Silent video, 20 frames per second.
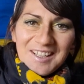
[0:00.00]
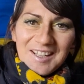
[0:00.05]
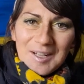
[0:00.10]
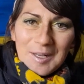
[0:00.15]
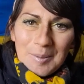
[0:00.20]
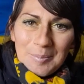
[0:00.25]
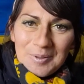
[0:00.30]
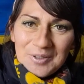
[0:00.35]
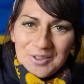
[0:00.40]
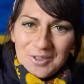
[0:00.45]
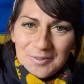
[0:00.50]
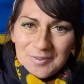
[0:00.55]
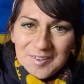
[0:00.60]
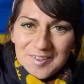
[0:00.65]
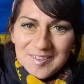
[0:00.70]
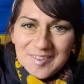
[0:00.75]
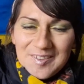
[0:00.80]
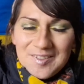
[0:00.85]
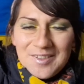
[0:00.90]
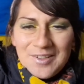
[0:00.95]
But
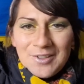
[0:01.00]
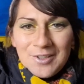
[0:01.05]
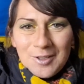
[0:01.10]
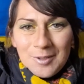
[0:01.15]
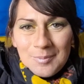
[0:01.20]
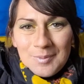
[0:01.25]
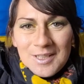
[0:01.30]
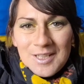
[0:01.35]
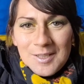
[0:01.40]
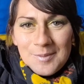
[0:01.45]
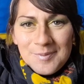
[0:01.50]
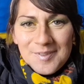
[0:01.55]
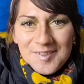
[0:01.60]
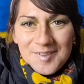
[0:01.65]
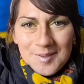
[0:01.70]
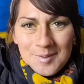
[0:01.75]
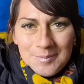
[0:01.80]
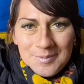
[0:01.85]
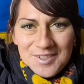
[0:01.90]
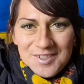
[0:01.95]
obviously the home alarm is
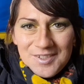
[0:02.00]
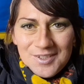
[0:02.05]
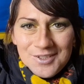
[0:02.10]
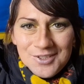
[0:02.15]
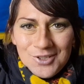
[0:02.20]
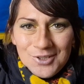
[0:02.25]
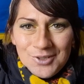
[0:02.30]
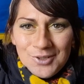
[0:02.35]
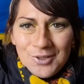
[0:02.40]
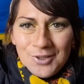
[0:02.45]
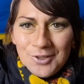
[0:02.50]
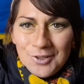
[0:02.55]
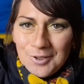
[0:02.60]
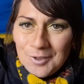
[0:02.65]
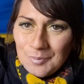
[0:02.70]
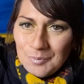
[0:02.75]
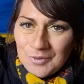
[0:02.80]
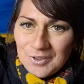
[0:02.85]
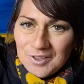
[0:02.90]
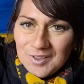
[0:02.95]
limited to
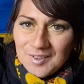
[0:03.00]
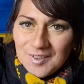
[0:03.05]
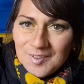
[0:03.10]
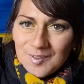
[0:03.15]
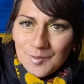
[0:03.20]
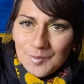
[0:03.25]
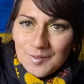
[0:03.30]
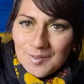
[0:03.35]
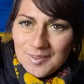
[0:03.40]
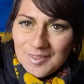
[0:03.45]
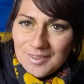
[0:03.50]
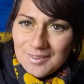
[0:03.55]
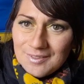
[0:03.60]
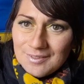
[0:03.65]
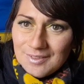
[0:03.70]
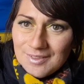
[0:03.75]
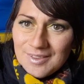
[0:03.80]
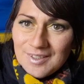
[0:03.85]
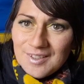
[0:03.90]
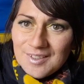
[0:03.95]
home, whereas
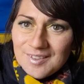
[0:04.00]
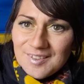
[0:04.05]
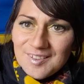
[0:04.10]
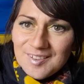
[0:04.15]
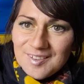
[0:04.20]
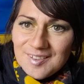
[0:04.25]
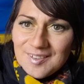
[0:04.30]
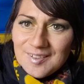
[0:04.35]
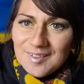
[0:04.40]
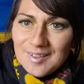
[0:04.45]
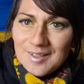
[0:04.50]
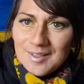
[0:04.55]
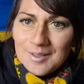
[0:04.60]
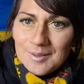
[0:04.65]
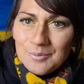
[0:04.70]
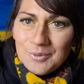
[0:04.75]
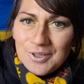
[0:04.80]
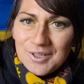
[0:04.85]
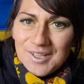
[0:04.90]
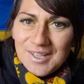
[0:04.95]
this,
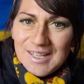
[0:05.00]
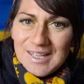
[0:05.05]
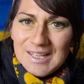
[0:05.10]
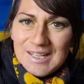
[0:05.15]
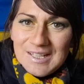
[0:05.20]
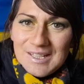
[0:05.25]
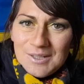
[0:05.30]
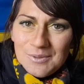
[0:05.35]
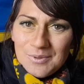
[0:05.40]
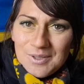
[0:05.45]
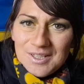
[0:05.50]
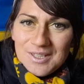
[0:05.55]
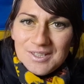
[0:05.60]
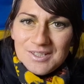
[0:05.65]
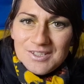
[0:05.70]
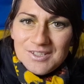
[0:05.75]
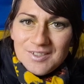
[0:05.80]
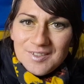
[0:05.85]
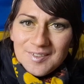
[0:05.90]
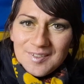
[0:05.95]
working anywhere
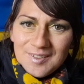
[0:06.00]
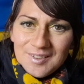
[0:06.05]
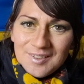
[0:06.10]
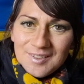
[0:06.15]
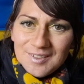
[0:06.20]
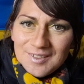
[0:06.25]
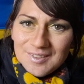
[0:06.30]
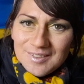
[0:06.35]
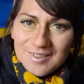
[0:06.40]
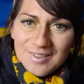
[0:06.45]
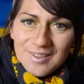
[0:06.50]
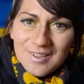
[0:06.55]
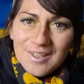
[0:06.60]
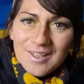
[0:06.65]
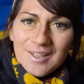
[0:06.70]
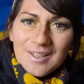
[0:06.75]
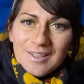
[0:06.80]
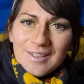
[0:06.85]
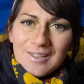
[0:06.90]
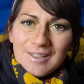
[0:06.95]
in New Zealand.
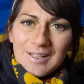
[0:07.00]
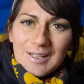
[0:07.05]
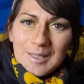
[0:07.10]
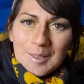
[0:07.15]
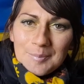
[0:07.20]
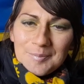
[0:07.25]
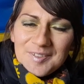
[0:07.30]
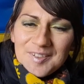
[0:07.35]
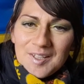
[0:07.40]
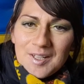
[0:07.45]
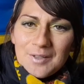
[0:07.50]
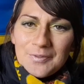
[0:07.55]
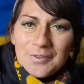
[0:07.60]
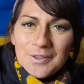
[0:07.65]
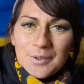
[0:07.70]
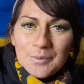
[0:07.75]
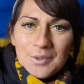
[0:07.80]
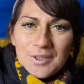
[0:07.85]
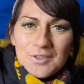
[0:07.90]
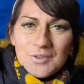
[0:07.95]
So if
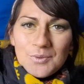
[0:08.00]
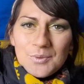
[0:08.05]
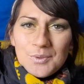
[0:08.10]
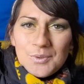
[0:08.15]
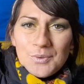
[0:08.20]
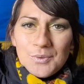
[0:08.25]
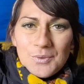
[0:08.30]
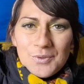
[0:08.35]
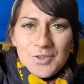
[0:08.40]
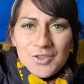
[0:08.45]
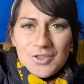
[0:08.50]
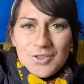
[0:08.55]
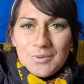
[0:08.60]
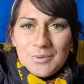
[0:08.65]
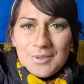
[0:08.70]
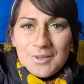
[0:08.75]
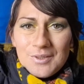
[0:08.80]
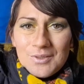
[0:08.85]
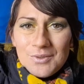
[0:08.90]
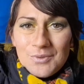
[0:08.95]
I went to a horse show
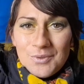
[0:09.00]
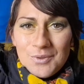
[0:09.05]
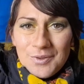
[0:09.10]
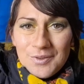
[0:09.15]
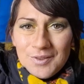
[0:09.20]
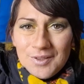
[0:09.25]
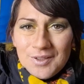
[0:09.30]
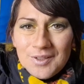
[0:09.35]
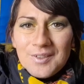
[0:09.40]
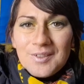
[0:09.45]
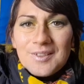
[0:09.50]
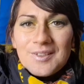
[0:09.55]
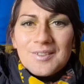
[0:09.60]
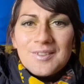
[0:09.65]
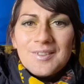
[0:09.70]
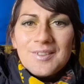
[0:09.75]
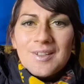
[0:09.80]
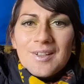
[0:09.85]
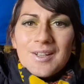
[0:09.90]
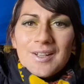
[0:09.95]
on the North
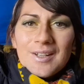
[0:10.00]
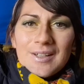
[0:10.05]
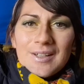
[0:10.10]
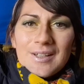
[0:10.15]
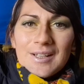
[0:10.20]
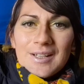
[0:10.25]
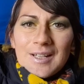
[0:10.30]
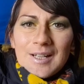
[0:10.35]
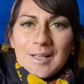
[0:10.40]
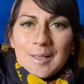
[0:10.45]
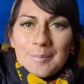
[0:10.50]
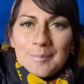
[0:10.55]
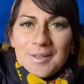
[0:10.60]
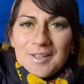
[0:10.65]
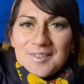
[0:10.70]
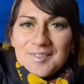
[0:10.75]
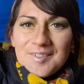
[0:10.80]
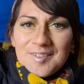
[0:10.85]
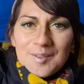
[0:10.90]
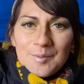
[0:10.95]
Island,
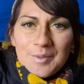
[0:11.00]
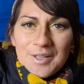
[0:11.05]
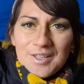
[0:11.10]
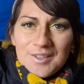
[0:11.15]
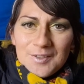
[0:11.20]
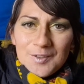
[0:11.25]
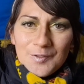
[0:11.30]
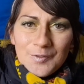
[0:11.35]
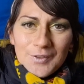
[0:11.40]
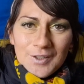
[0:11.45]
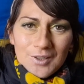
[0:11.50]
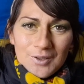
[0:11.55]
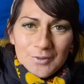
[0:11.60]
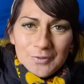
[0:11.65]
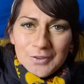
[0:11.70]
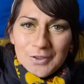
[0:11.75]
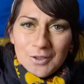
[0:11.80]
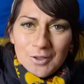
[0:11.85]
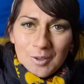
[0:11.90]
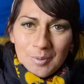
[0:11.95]
and someone else fell
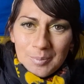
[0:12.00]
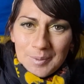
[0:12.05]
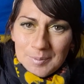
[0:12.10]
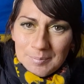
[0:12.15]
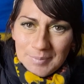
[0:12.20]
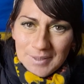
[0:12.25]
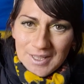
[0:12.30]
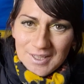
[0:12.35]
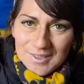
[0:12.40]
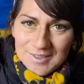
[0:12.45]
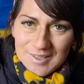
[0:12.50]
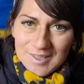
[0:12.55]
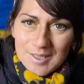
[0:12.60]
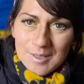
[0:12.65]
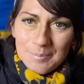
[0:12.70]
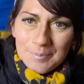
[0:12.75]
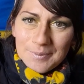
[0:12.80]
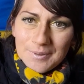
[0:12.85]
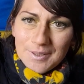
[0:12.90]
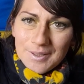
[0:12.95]
off and got a bit banged
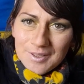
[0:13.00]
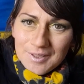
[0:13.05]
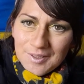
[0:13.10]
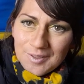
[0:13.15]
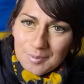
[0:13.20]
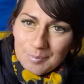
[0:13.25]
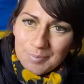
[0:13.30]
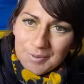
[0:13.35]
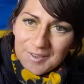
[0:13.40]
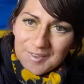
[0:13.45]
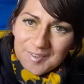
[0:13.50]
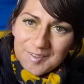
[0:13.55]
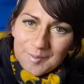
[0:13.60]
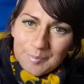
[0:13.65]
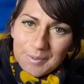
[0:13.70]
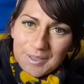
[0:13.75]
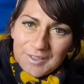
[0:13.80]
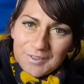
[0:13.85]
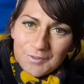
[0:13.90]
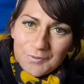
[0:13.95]
up, I could press the
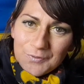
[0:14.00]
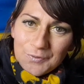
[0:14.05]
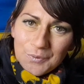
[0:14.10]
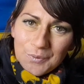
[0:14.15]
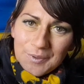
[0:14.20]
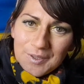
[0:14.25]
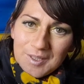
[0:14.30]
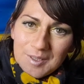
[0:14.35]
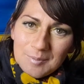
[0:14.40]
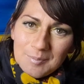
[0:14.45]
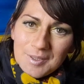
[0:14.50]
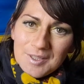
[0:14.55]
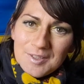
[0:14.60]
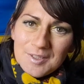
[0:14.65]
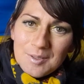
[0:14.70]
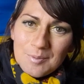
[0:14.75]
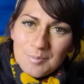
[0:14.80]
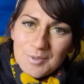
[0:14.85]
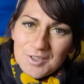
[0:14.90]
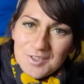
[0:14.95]
button for them and
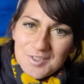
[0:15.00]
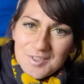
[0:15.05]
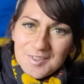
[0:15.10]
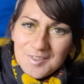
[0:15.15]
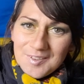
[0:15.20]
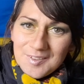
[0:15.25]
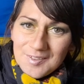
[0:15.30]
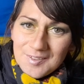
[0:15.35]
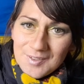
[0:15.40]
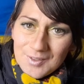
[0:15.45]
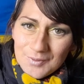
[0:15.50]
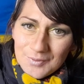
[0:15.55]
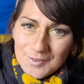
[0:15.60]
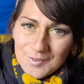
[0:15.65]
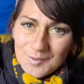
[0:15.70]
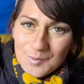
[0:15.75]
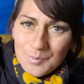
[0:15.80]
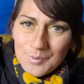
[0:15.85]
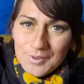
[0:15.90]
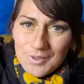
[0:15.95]
the emergency
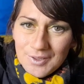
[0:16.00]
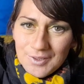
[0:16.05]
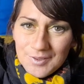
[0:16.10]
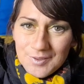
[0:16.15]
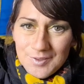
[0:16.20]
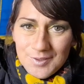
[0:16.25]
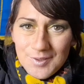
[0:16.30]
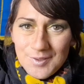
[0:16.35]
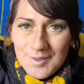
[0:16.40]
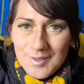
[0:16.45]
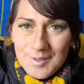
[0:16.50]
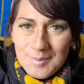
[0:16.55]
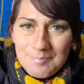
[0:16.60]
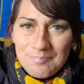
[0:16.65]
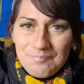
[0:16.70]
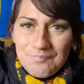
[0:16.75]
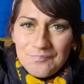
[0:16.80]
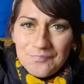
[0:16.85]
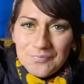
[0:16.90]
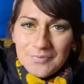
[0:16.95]
service would go to them.